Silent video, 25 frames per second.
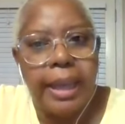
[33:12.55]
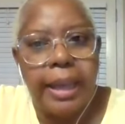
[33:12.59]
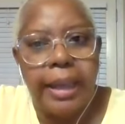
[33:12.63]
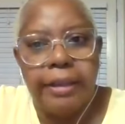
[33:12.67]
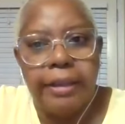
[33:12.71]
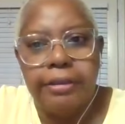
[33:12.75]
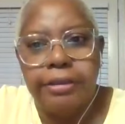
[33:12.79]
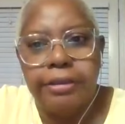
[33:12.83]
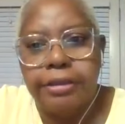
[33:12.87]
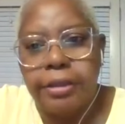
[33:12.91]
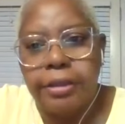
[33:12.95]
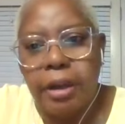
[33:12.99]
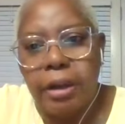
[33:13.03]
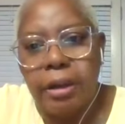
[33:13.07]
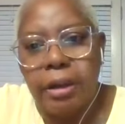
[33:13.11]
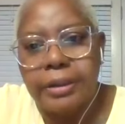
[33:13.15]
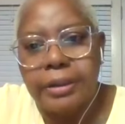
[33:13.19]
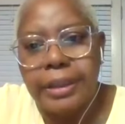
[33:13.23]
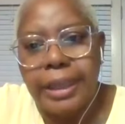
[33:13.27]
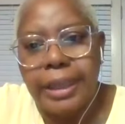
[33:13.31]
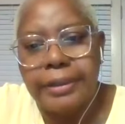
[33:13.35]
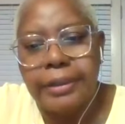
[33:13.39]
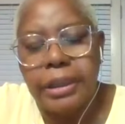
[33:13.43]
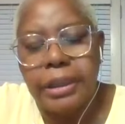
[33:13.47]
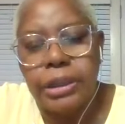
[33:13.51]
I
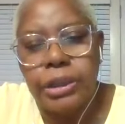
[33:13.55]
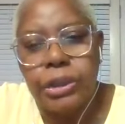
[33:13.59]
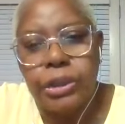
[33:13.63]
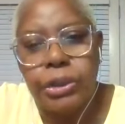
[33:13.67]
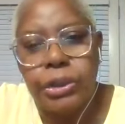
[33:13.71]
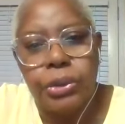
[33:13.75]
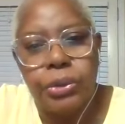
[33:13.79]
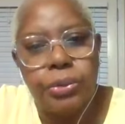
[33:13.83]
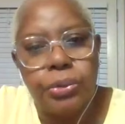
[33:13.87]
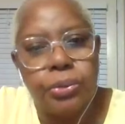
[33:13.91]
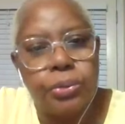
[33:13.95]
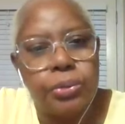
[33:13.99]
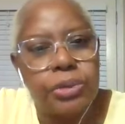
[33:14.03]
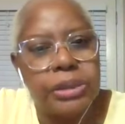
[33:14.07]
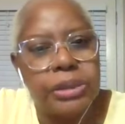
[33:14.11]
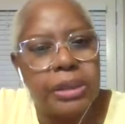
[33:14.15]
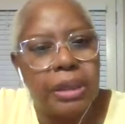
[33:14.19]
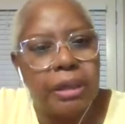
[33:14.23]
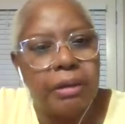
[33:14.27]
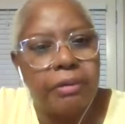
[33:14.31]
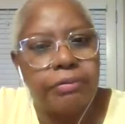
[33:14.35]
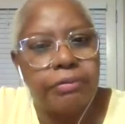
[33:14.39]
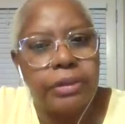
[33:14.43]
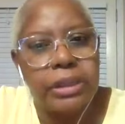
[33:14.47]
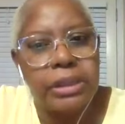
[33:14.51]
thought that the
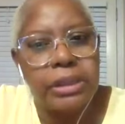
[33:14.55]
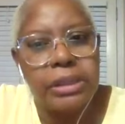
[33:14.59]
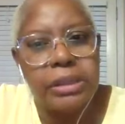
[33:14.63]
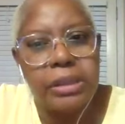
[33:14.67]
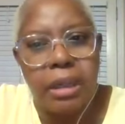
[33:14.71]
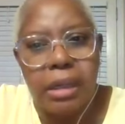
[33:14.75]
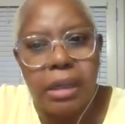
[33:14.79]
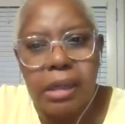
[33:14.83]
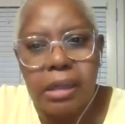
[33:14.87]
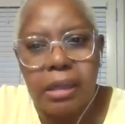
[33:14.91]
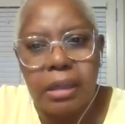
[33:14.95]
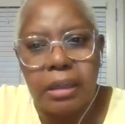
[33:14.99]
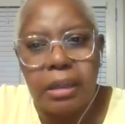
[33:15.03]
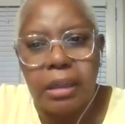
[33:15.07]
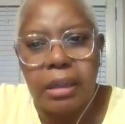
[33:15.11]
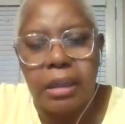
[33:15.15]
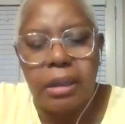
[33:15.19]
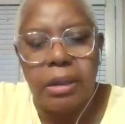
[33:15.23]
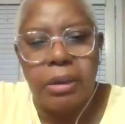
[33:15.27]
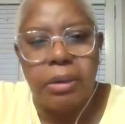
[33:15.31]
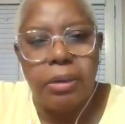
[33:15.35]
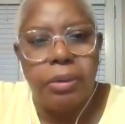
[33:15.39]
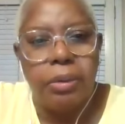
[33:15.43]
use of the song